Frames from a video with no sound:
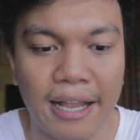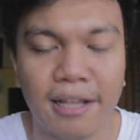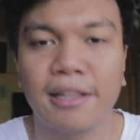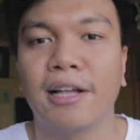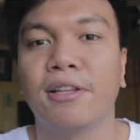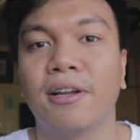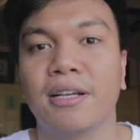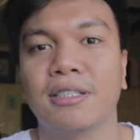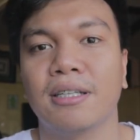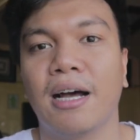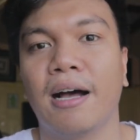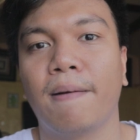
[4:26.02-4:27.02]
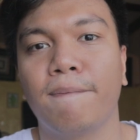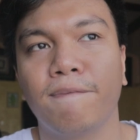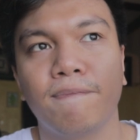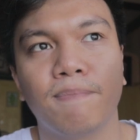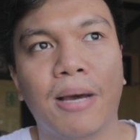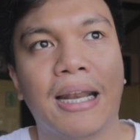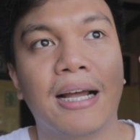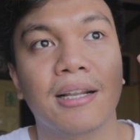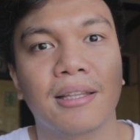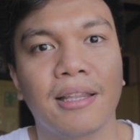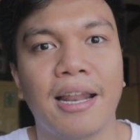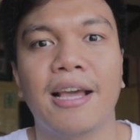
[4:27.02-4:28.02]
And another is
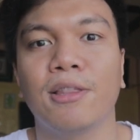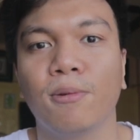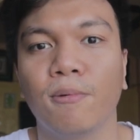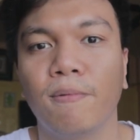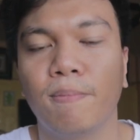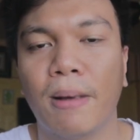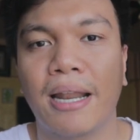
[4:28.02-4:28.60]
parang try to